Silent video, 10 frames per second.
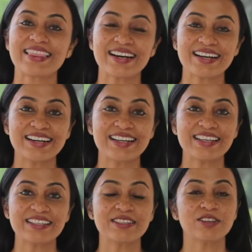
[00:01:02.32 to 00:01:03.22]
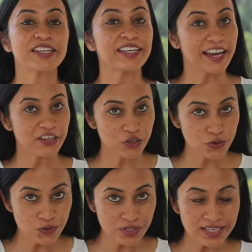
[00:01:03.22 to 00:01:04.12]
Third is
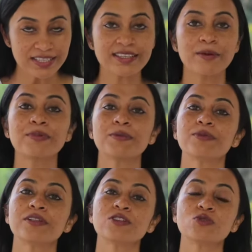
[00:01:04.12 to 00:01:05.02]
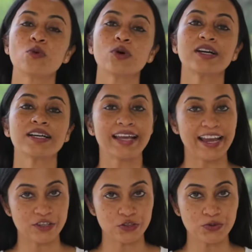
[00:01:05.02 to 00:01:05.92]
cashews. Some people soak
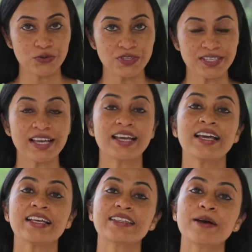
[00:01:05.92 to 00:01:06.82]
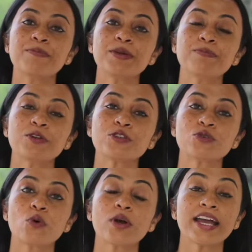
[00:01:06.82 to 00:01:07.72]
cashews. Some people
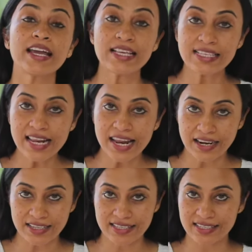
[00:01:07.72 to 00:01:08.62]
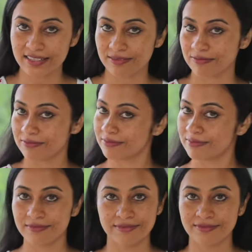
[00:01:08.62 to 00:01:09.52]
soak hazelnuts.
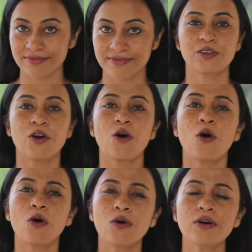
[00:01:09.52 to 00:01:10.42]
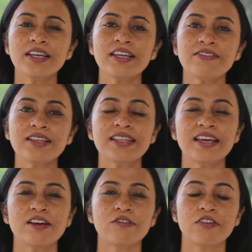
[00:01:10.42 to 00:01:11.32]
Or even
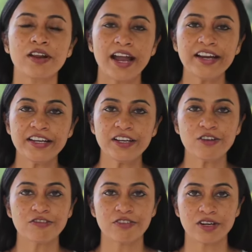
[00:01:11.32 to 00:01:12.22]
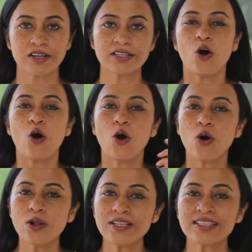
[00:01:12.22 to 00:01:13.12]
there are variety of nuts.
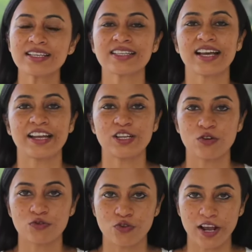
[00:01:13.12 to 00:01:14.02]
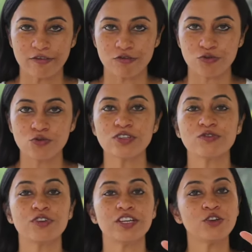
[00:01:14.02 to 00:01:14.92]
All such kind of dry
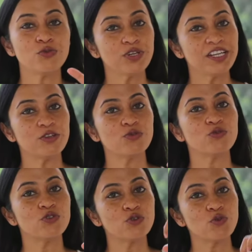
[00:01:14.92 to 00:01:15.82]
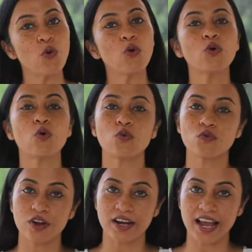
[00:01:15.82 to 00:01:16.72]
fruits you need to soak
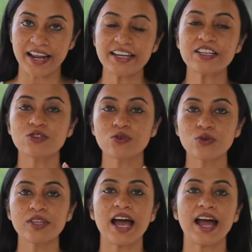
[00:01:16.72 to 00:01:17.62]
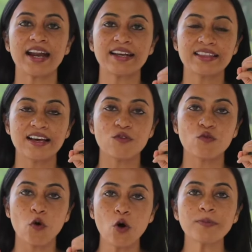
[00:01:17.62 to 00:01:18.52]
overnight so that the
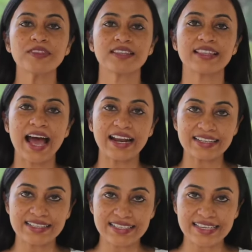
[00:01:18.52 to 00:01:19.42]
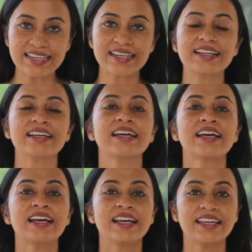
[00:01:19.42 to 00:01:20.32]
warmth that is there
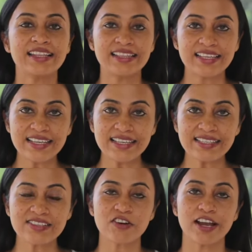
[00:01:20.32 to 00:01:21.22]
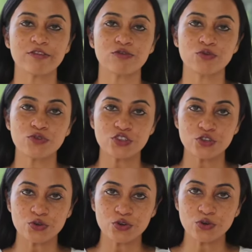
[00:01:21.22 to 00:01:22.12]
in these dry fruits
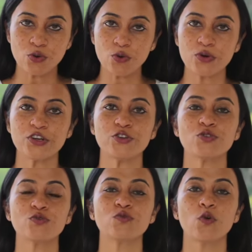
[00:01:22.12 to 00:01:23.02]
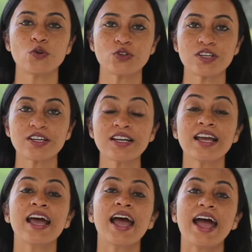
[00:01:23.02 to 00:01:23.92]
should go into water,
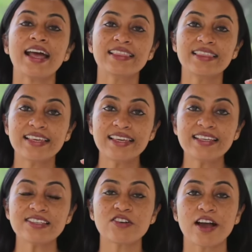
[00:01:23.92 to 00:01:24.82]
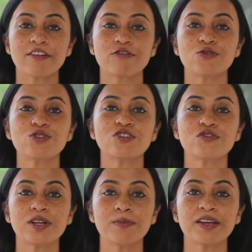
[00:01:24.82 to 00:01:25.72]
and these dry fruits
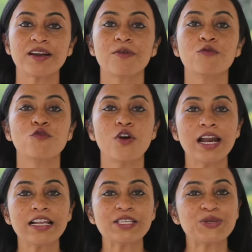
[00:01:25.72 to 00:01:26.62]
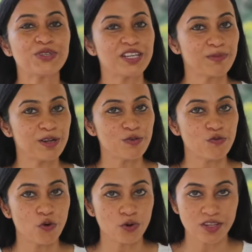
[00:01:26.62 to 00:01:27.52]
will become well suitable
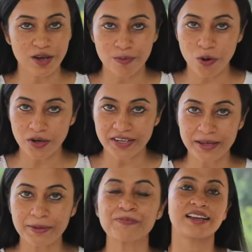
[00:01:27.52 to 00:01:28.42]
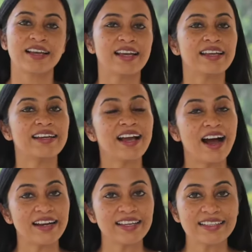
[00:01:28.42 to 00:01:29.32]
for the body.
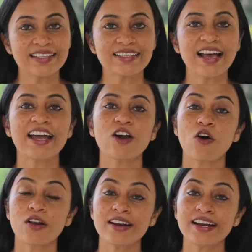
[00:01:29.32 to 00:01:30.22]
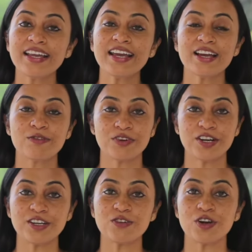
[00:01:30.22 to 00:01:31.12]
Regarding this, I already have
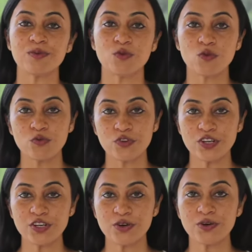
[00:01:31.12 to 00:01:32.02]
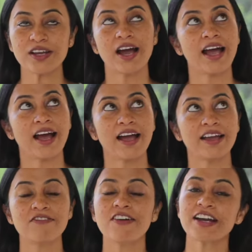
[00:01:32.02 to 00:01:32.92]
created one more video,
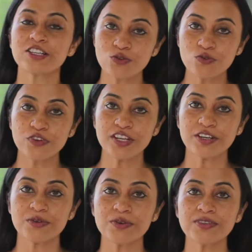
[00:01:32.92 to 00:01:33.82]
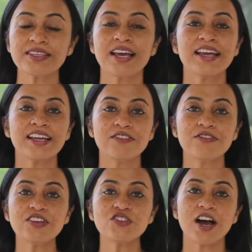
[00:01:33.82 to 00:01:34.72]
in fact two videos, in
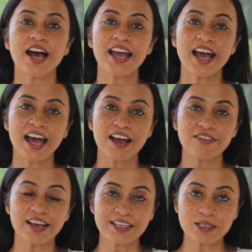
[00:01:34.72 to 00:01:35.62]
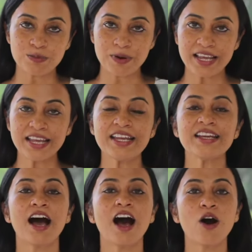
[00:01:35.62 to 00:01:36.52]
which I have
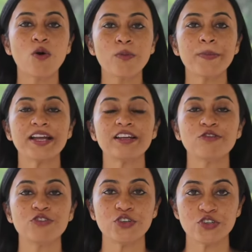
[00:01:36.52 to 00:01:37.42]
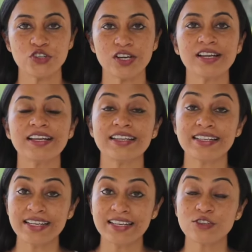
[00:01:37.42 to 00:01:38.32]
explained how beneficial
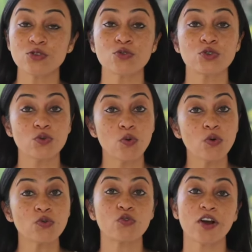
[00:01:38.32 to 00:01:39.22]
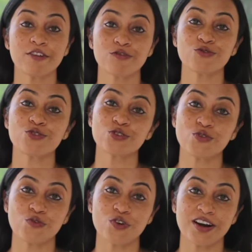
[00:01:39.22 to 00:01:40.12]
it is to soak dry fruits
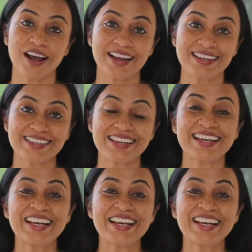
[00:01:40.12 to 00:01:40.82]
overnight.